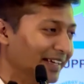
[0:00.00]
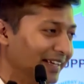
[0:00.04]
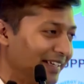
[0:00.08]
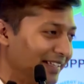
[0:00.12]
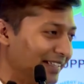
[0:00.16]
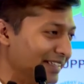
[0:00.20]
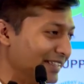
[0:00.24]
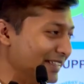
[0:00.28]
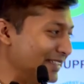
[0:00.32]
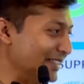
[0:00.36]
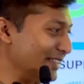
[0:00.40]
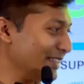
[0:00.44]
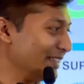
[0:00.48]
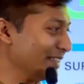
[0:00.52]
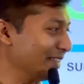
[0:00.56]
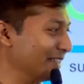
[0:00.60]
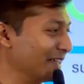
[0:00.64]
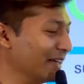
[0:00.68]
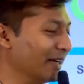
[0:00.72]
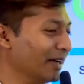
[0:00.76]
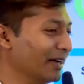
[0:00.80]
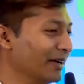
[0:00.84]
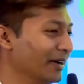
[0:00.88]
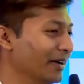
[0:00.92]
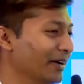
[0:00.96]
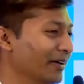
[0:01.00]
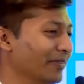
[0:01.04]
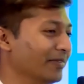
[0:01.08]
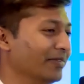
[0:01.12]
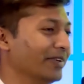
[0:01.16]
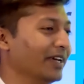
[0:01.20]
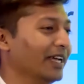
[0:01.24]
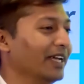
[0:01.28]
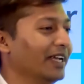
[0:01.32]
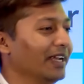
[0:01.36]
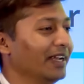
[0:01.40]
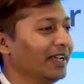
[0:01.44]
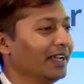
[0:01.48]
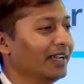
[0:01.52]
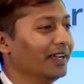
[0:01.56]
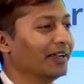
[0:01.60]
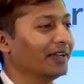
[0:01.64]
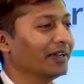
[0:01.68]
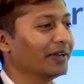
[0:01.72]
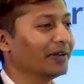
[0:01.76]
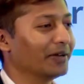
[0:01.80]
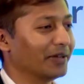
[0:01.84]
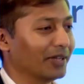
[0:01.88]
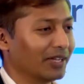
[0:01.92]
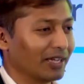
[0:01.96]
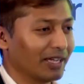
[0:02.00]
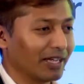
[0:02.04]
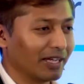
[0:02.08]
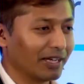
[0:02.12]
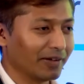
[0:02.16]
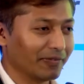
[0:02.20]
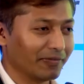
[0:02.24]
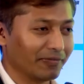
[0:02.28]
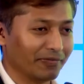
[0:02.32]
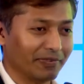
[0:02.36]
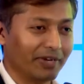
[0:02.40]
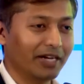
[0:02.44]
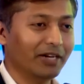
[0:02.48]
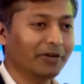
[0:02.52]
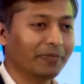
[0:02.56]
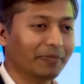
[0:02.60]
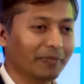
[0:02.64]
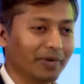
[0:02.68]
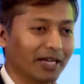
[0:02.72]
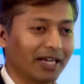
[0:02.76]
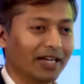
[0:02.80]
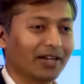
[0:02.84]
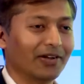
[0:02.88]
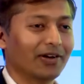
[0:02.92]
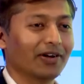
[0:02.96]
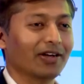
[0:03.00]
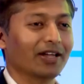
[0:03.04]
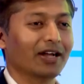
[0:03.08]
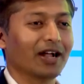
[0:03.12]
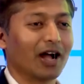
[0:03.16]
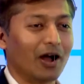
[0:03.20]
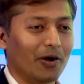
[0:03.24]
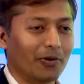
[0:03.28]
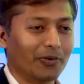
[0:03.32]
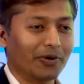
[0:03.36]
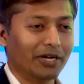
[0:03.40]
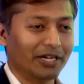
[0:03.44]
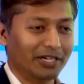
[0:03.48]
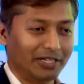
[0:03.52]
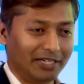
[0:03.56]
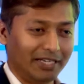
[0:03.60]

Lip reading: this is the way windmill or how it